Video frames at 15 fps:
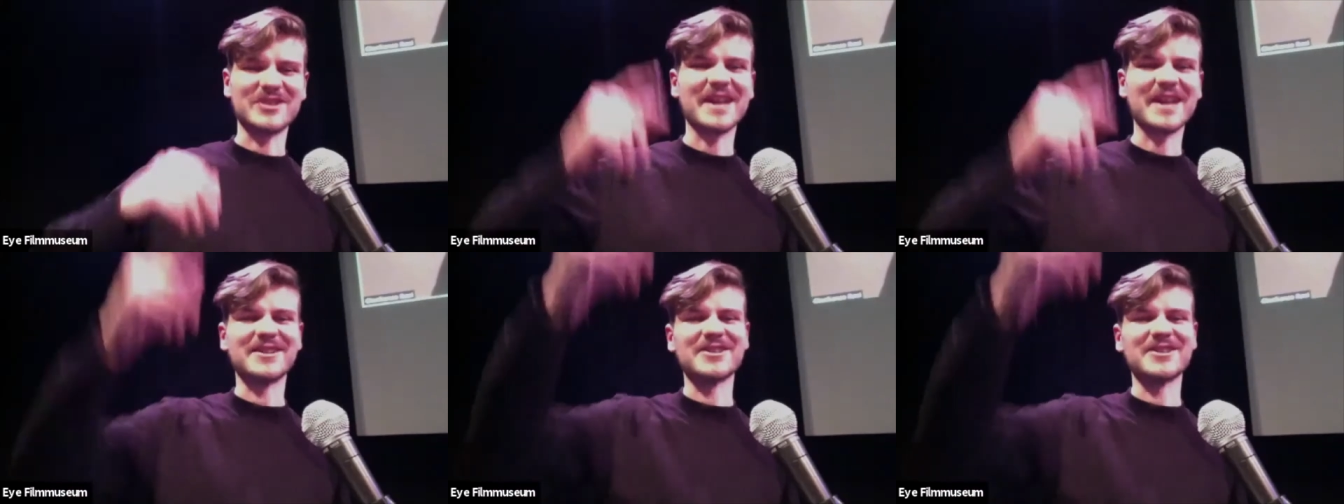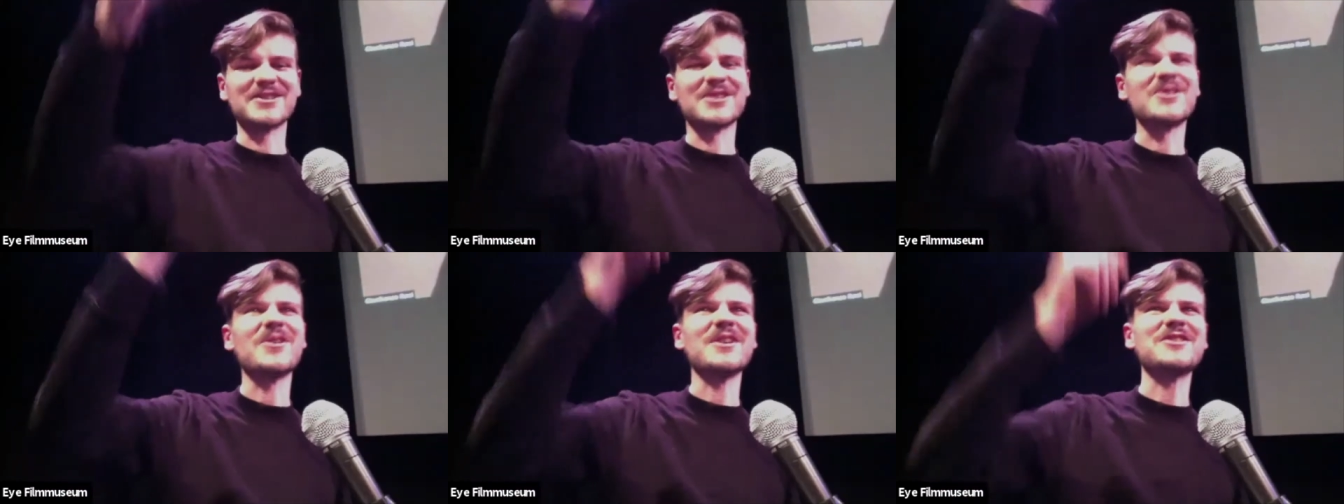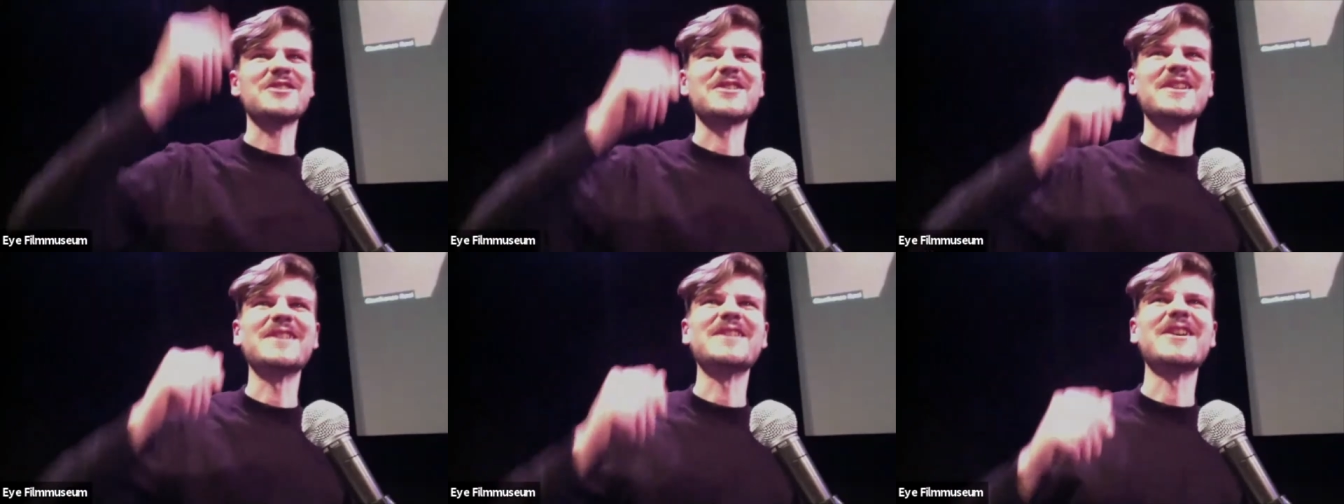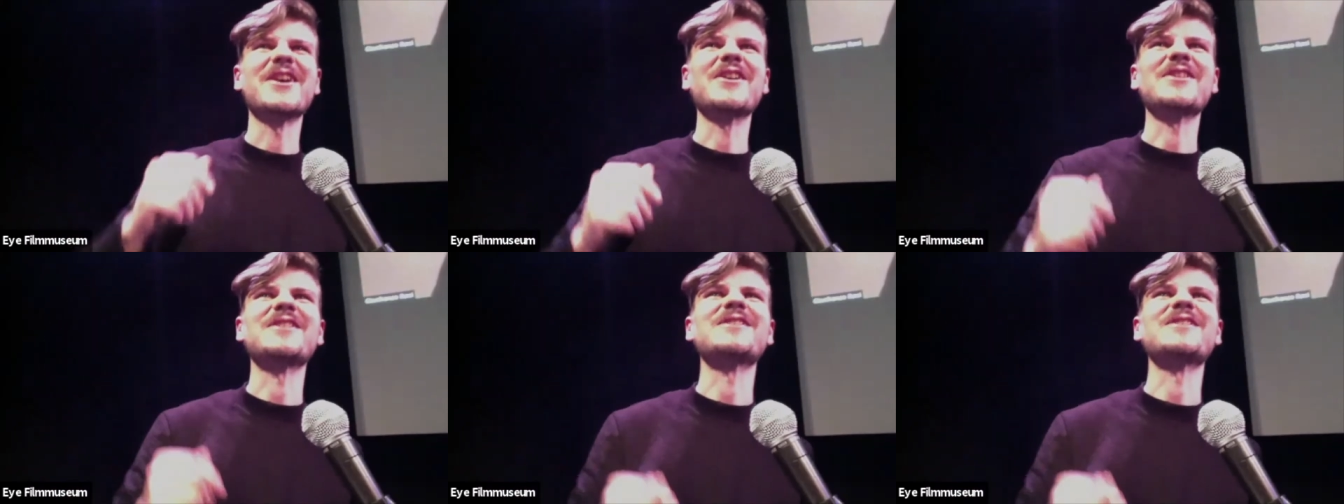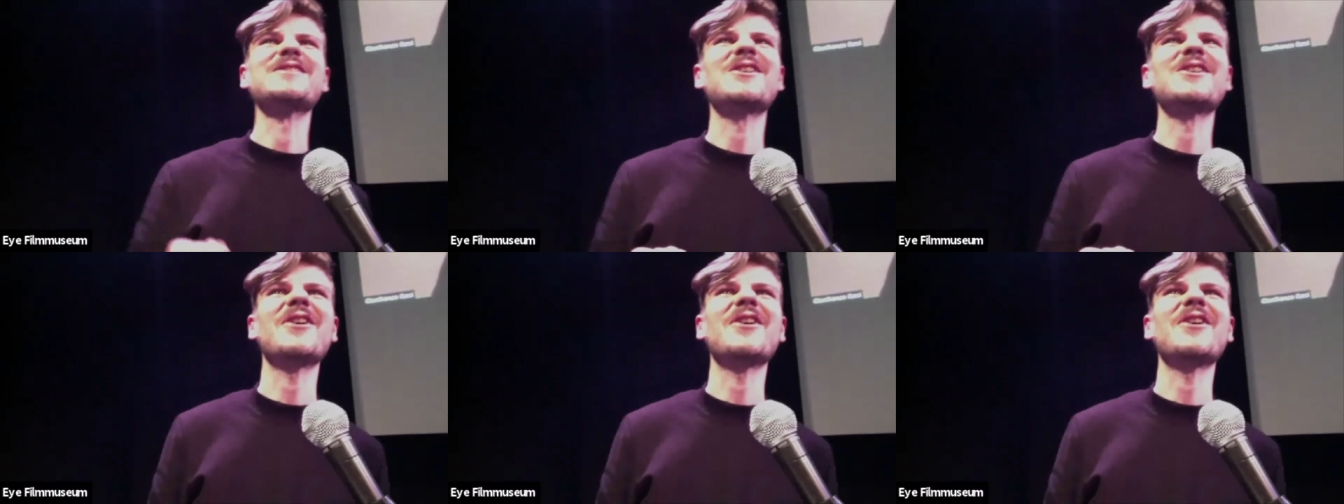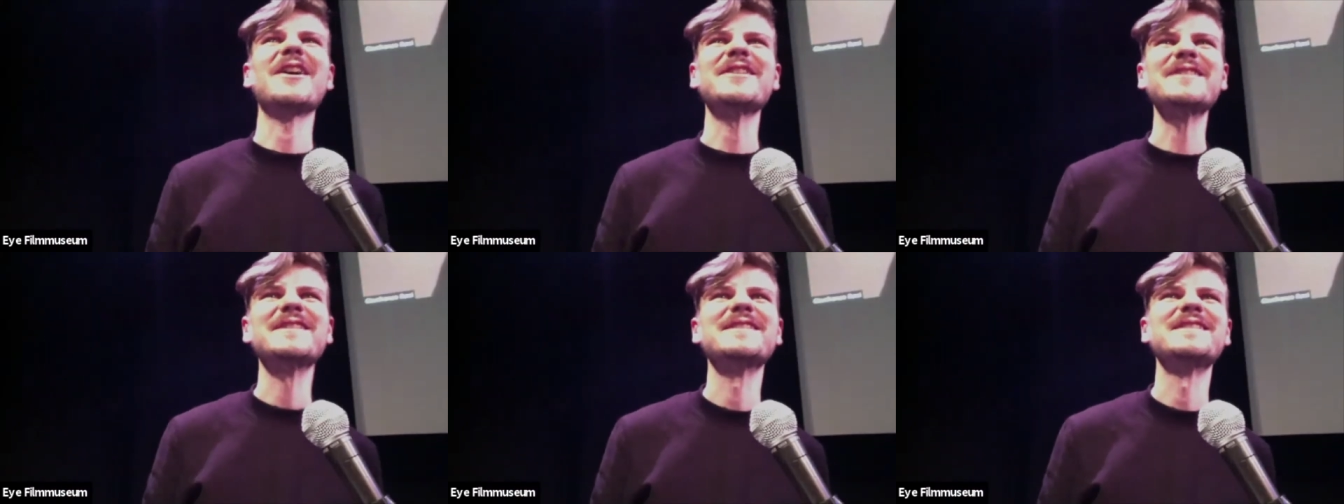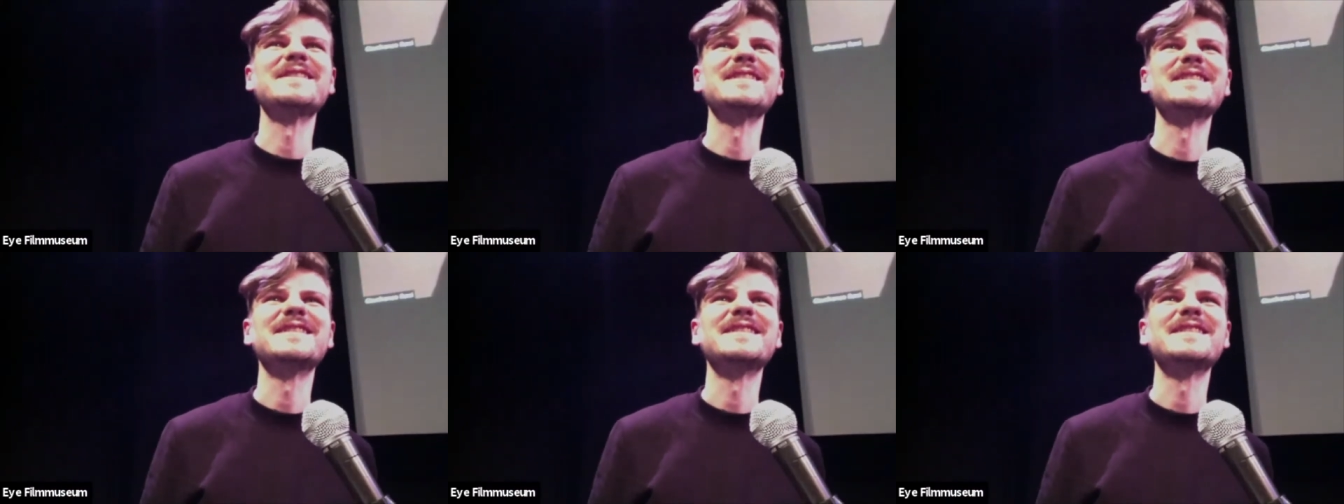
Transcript: there's a question in the audience. Go ahead. I'm sorry, I didn't hear